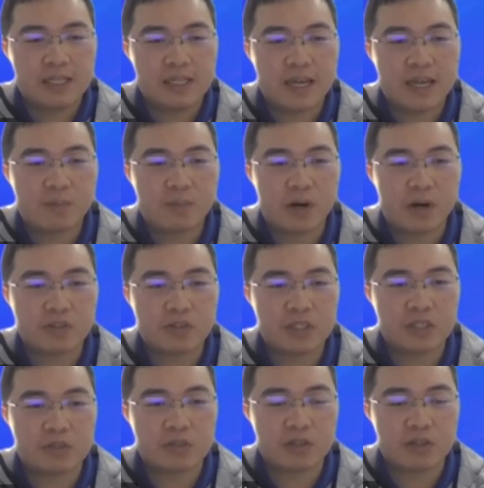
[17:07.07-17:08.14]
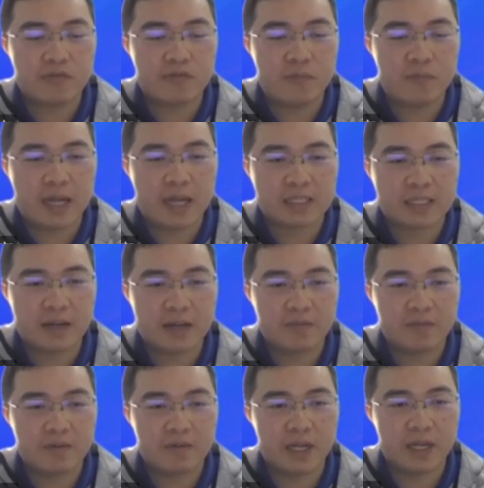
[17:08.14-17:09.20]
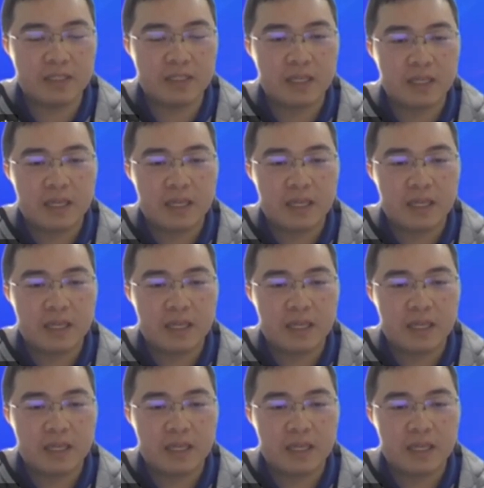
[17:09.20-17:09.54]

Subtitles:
the pressure is 24 Pascal, right?